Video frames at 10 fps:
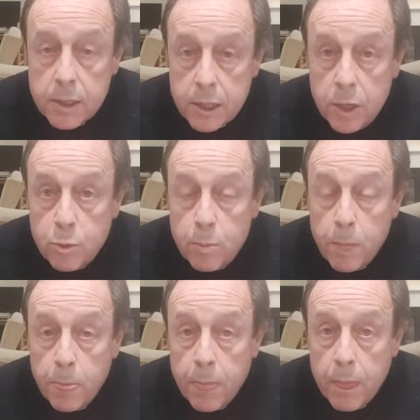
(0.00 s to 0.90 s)
You
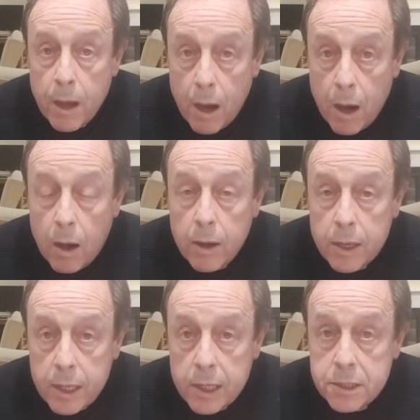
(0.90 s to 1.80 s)
are
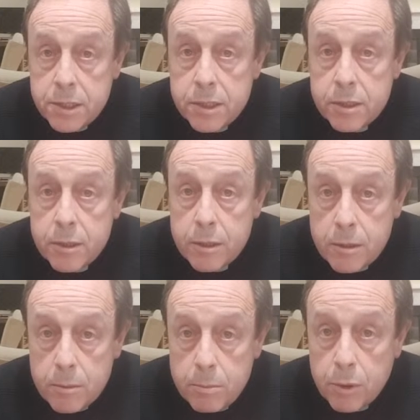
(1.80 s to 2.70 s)
his
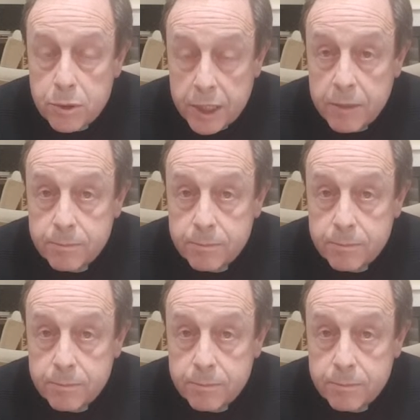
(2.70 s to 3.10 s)
body."